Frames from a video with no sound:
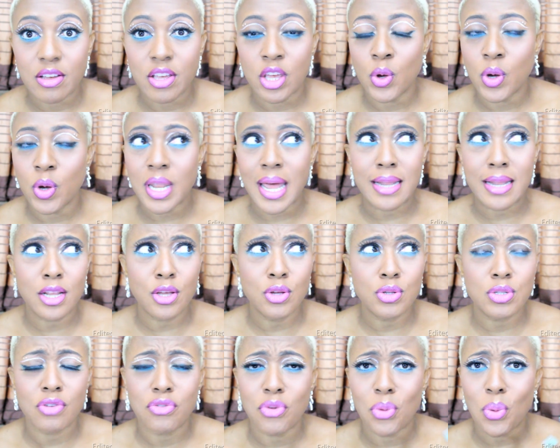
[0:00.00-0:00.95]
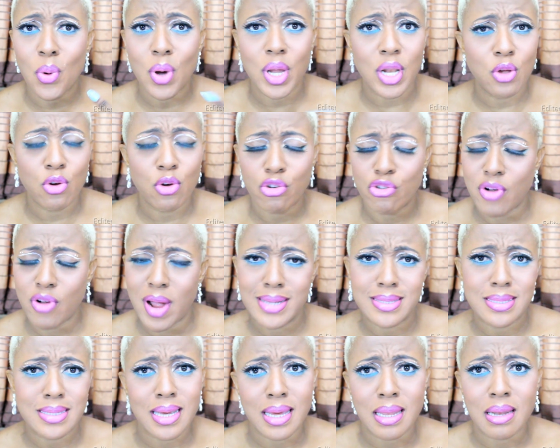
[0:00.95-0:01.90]
You can either use it for oily or dry
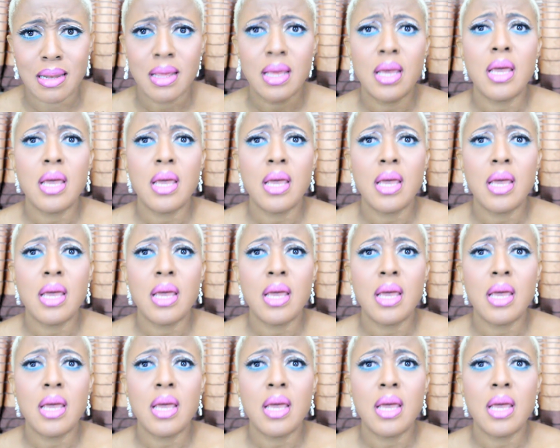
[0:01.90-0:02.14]
skin.